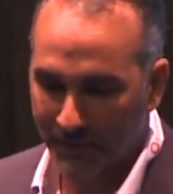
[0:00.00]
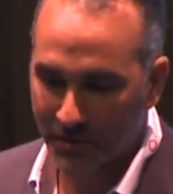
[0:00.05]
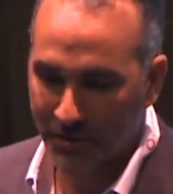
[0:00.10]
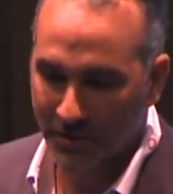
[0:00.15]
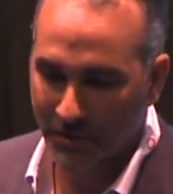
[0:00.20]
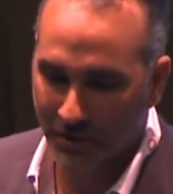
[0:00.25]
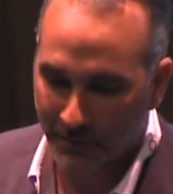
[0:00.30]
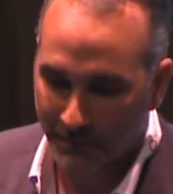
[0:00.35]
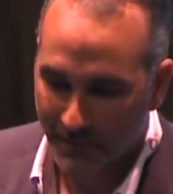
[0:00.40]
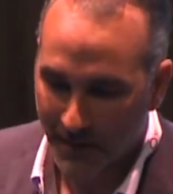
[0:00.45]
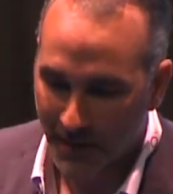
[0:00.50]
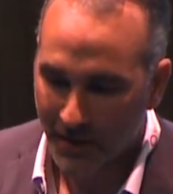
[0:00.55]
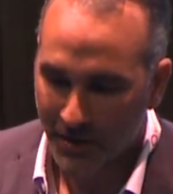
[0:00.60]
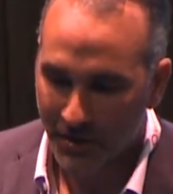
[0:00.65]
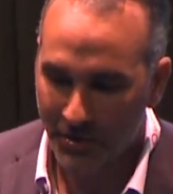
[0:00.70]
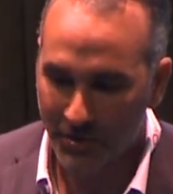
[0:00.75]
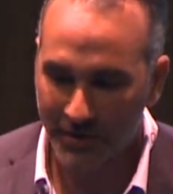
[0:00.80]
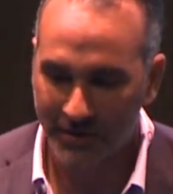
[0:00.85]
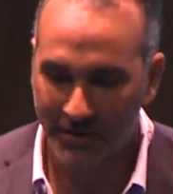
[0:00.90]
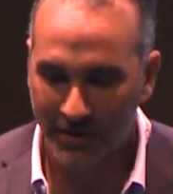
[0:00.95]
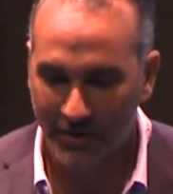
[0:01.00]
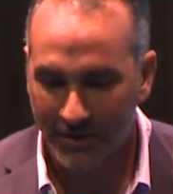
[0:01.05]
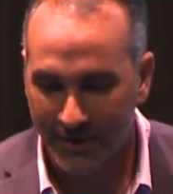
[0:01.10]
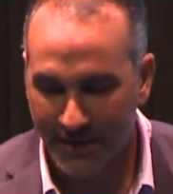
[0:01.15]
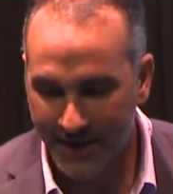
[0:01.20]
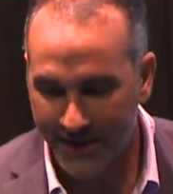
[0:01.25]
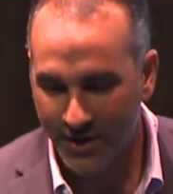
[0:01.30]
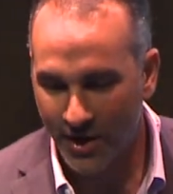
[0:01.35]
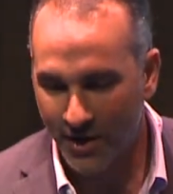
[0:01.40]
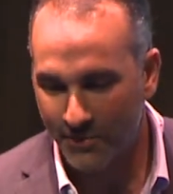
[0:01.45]
So good
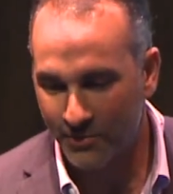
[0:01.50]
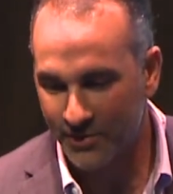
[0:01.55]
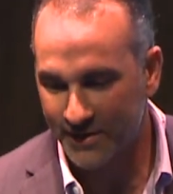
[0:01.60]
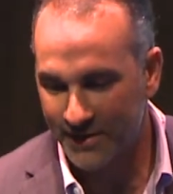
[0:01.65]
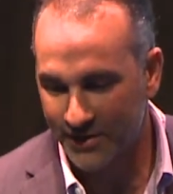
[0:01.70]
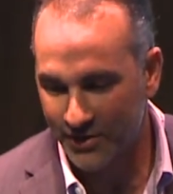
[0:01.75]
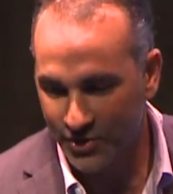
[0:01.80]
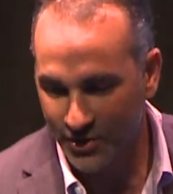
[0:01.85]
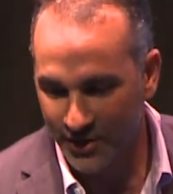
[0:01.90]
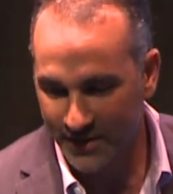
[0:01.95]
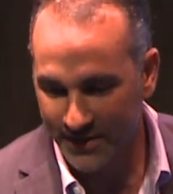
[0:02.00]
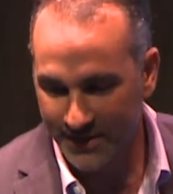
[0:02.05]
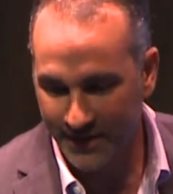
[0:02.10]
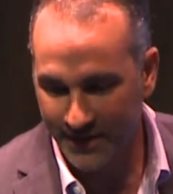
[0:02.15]
e-commerce is just